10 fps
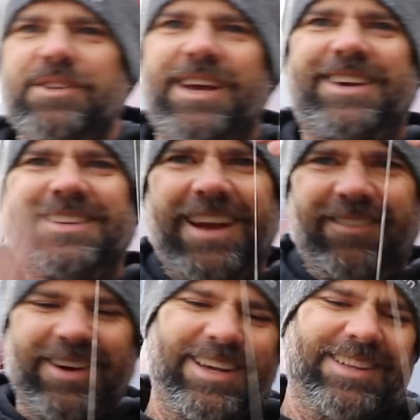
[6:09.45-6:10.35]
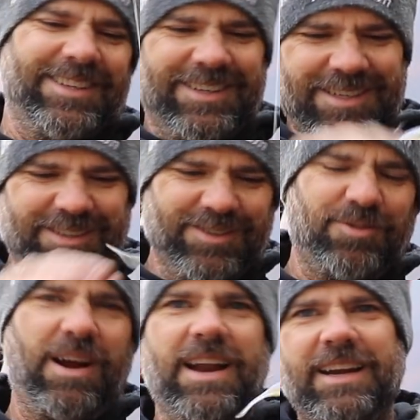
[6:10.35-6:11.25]
I could never get the distance
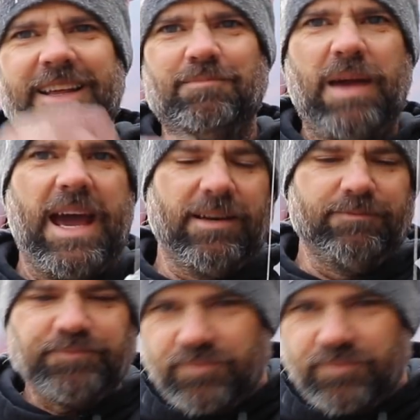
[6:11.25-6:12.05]
right. I'd get mad,